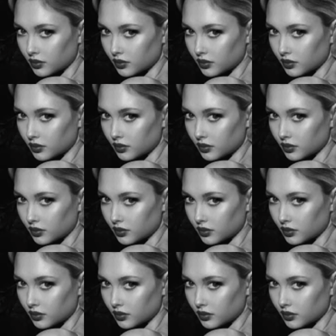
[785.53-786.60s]

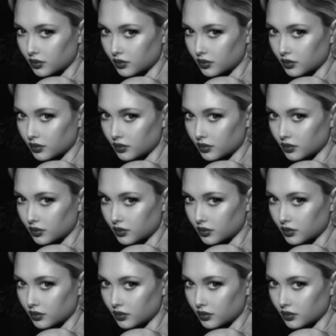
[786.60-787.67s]

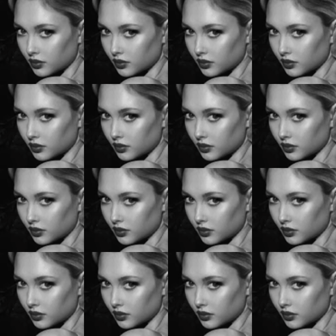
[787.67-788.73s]

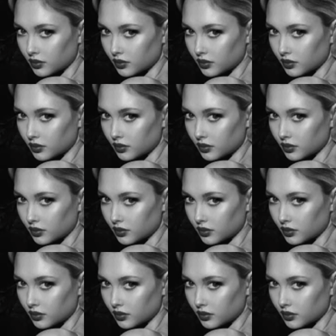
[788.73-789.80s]

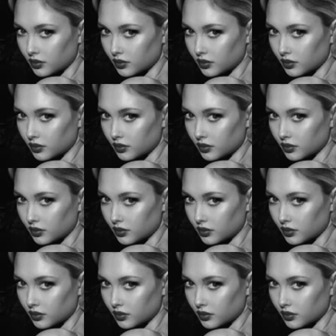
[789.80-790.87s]

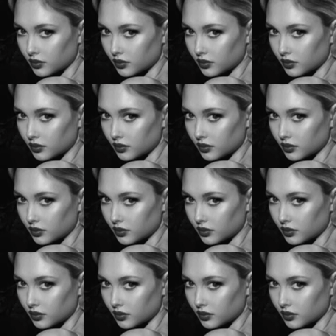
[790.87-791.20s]
[no speech]